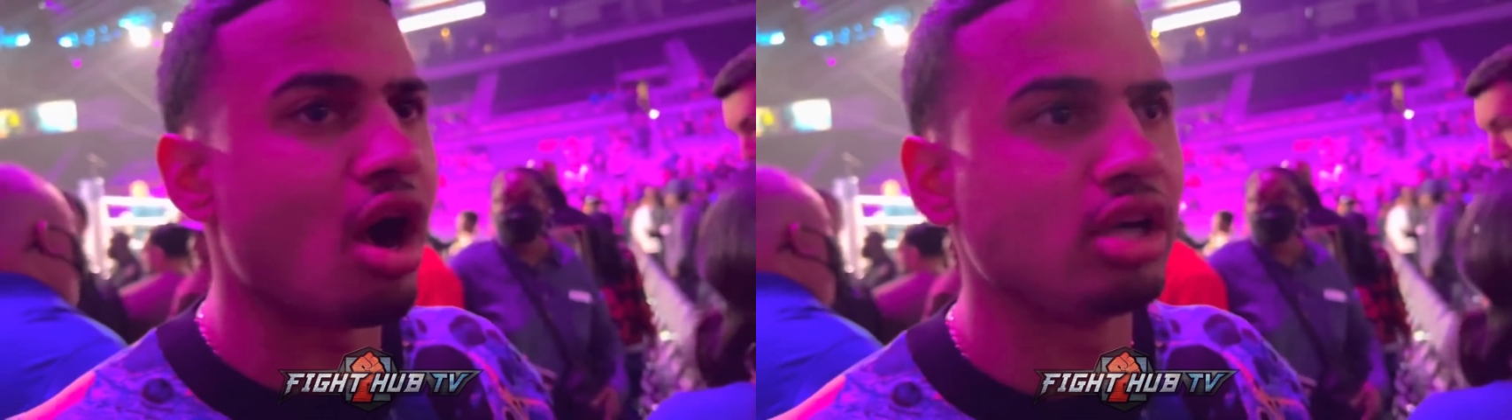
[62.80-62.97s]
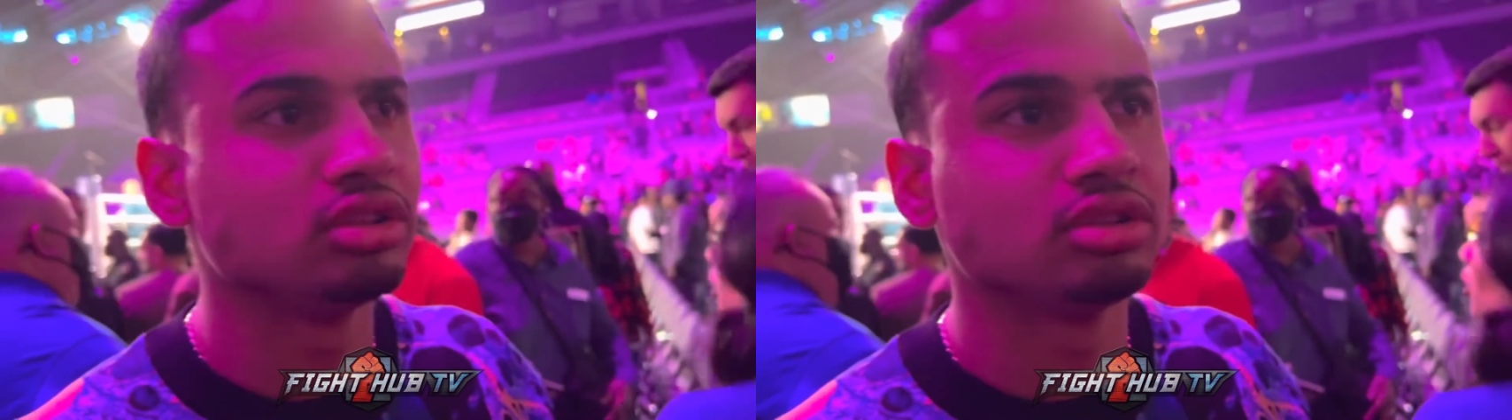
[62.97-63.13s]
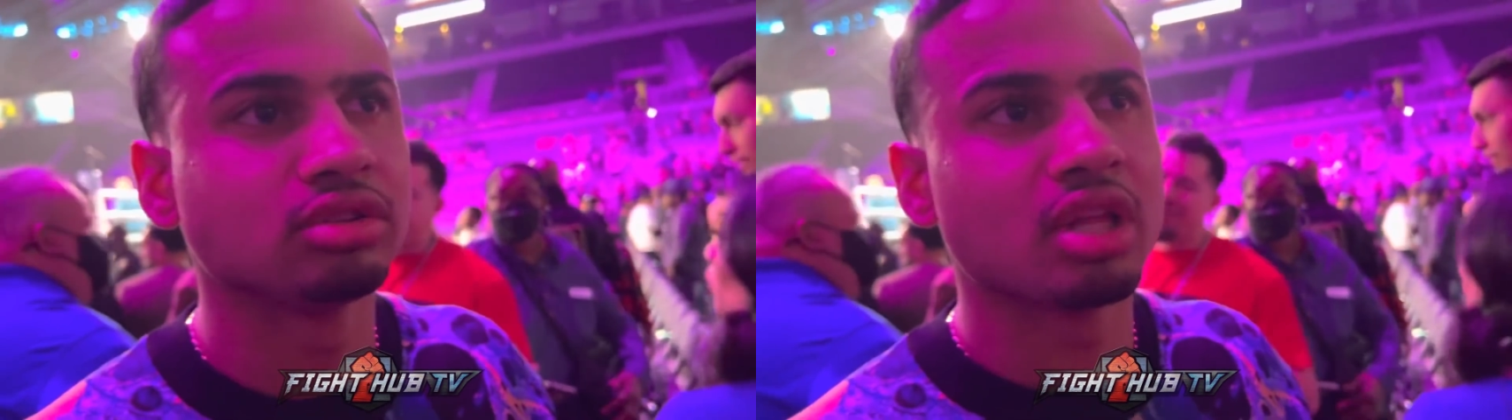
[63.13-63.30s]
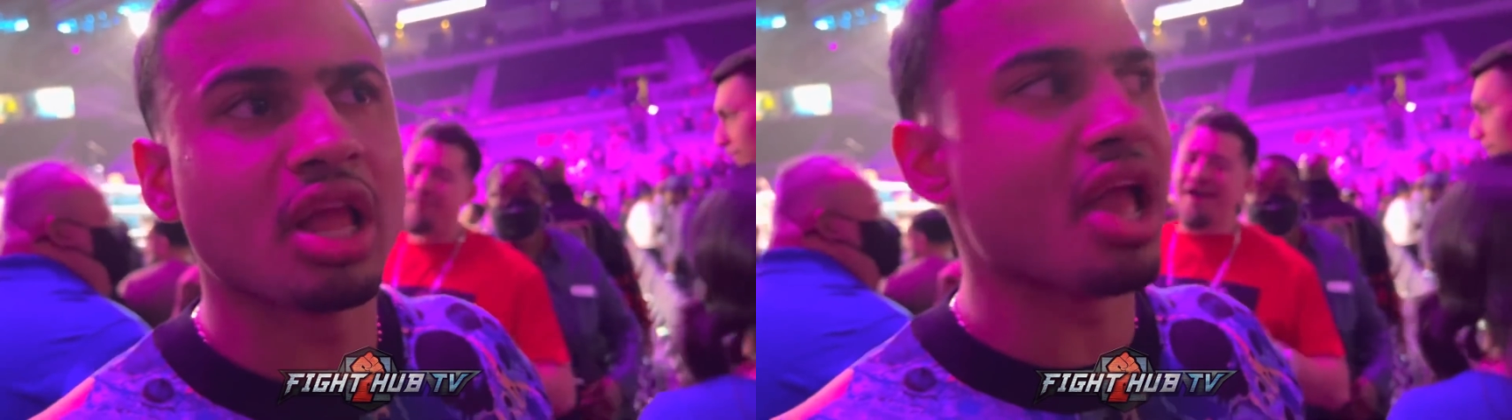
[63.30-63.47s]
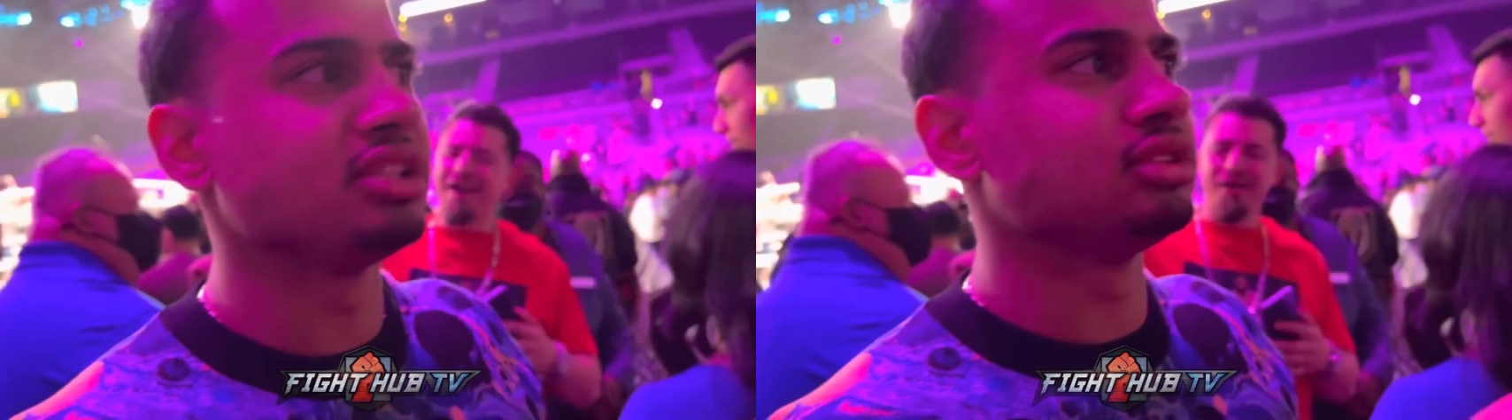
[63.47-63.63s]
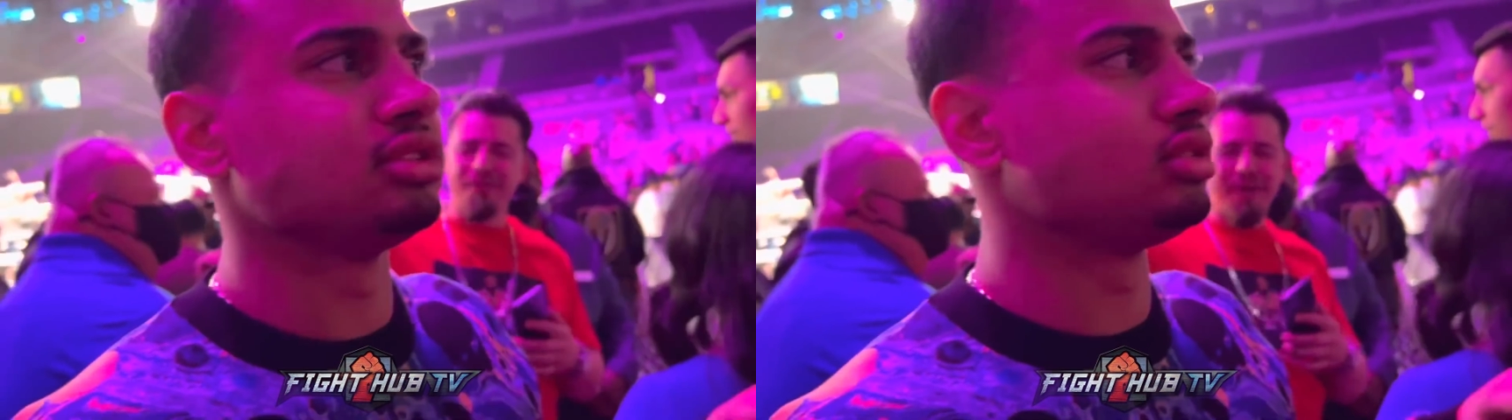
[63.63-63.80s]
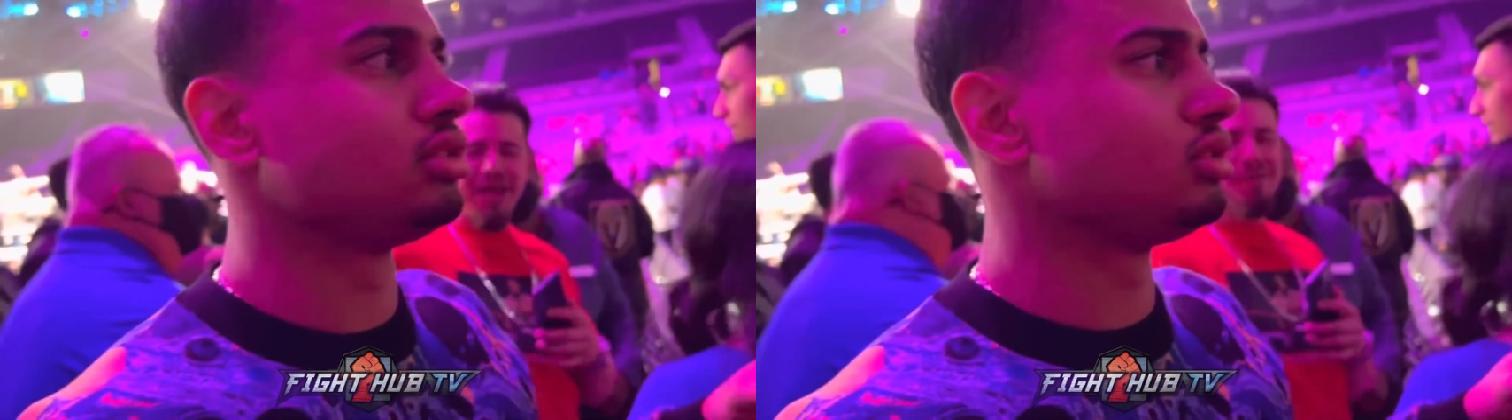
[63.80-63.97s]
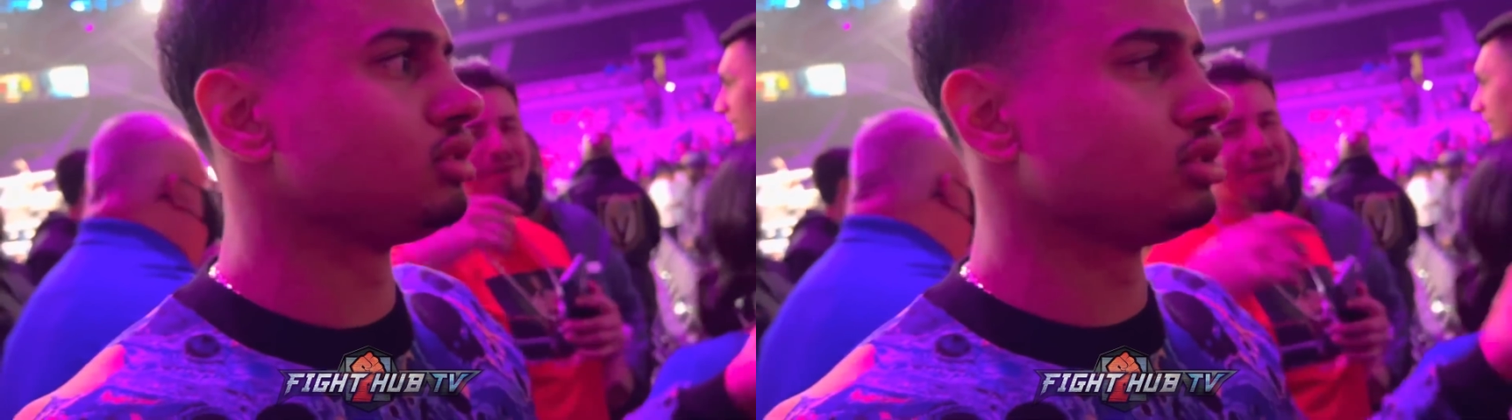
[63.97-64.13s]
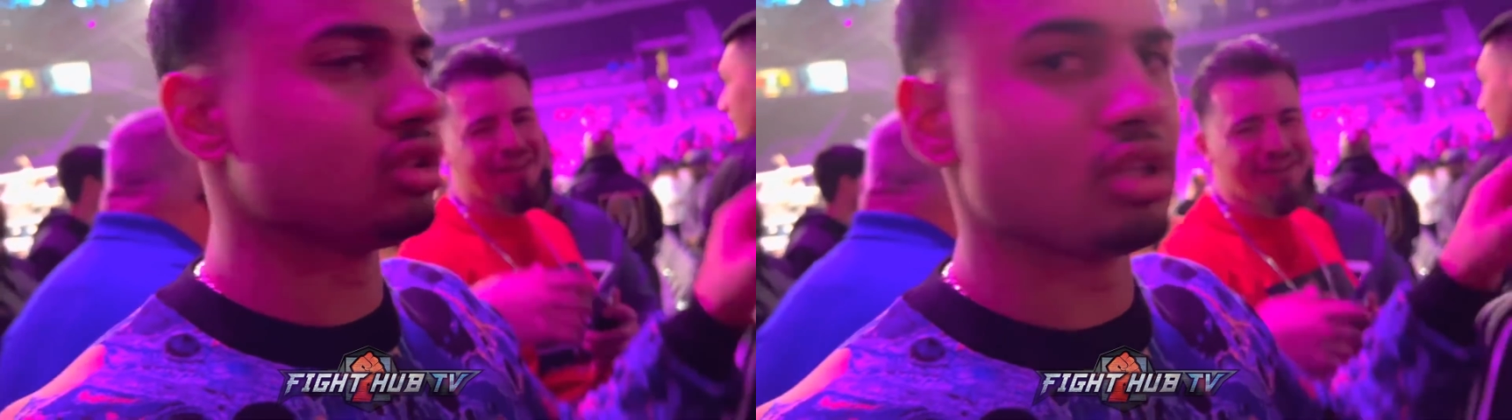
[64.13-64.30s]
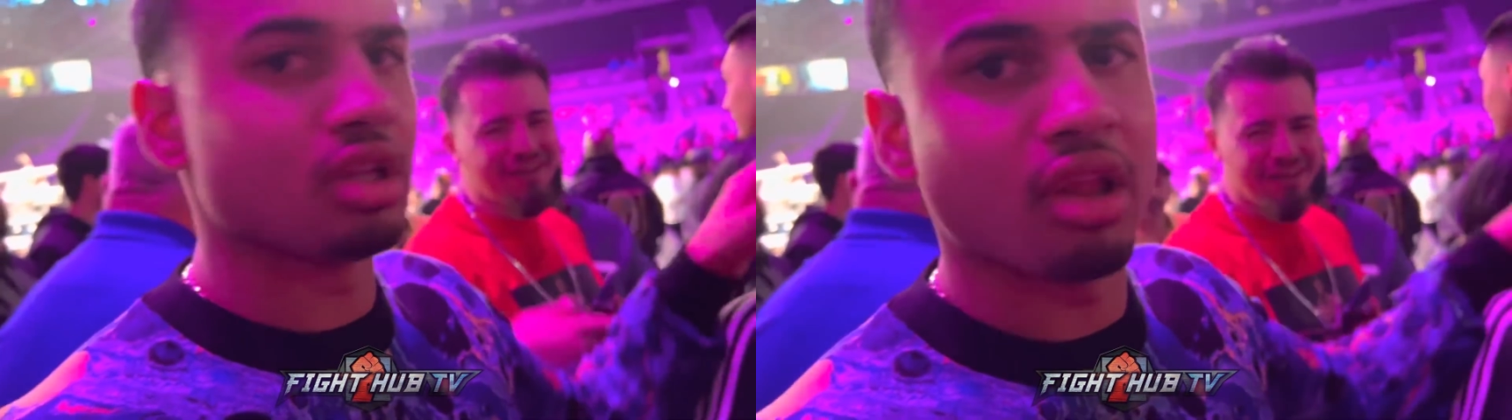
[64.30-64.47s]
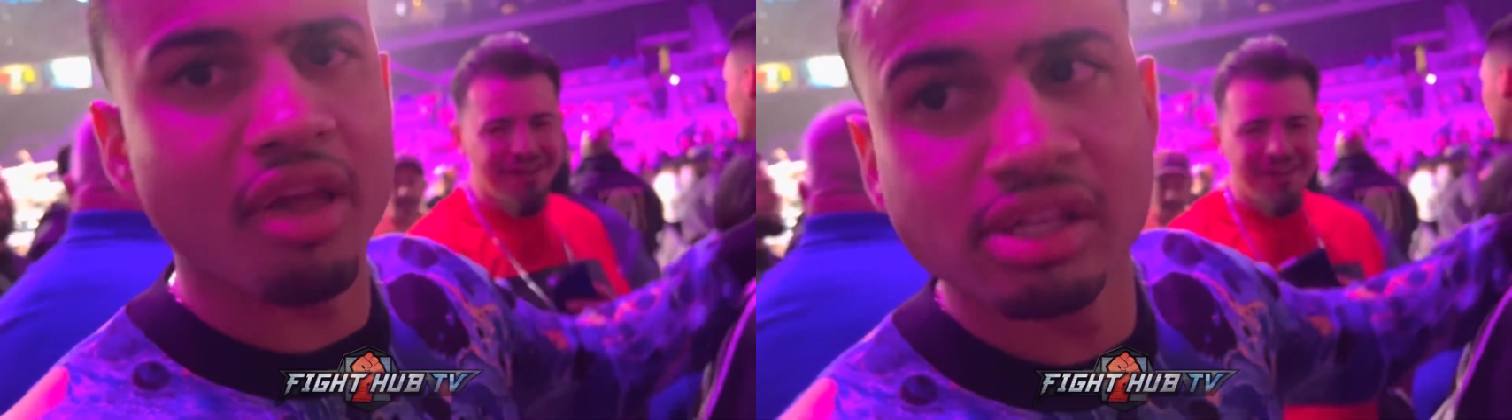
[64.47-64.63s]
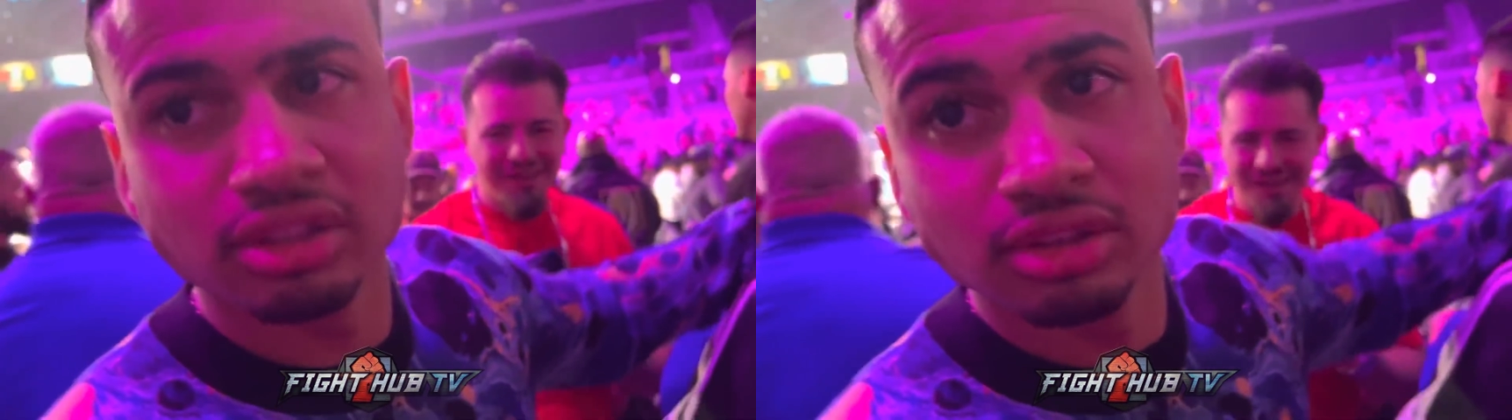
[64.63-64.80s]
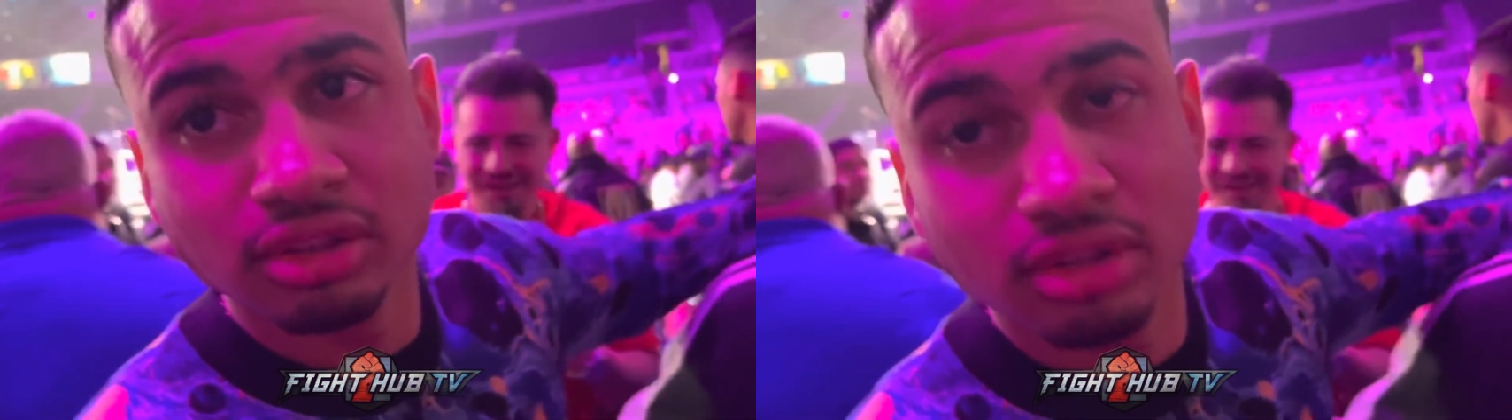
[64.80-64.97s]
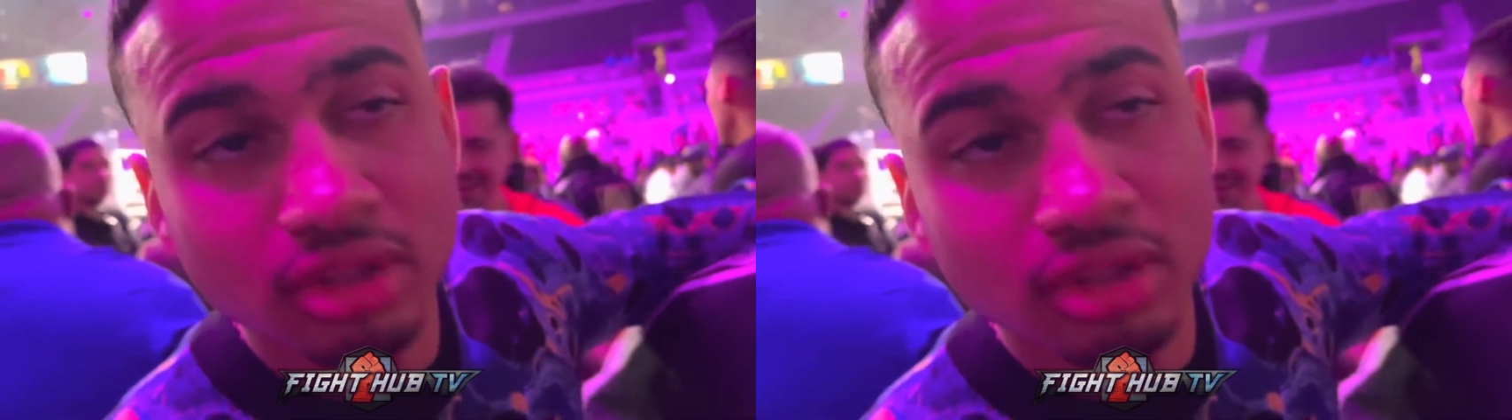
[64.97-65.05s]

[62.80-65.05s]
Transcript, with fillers: Yo, switching back to you. When when is